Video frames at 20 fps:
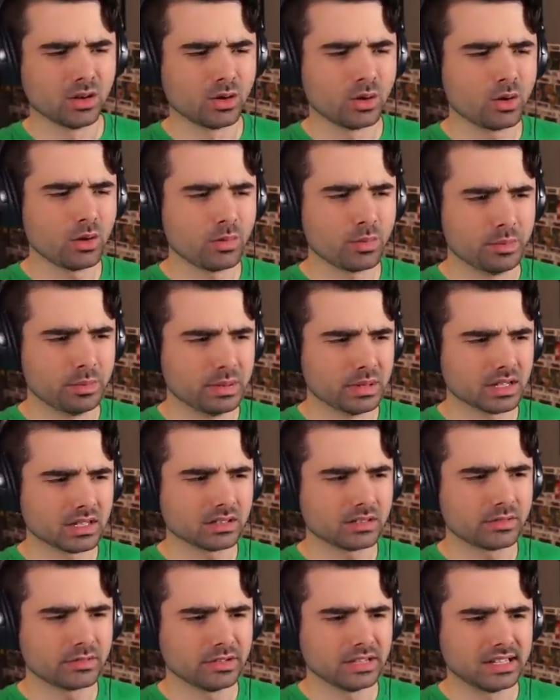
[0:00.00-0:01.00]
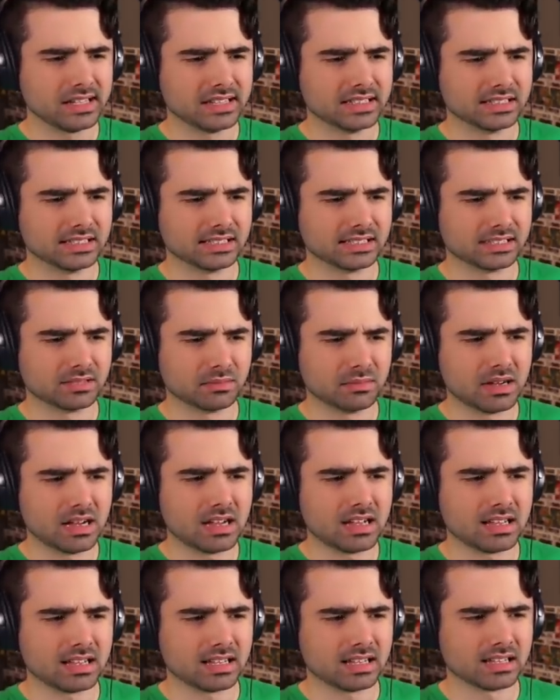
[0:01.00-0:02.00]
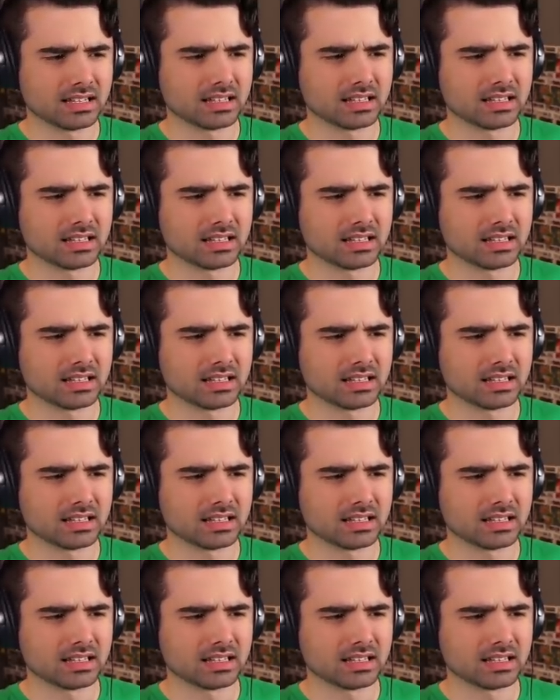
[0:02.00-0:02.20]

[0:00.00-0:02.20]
Who built these? Mine. wait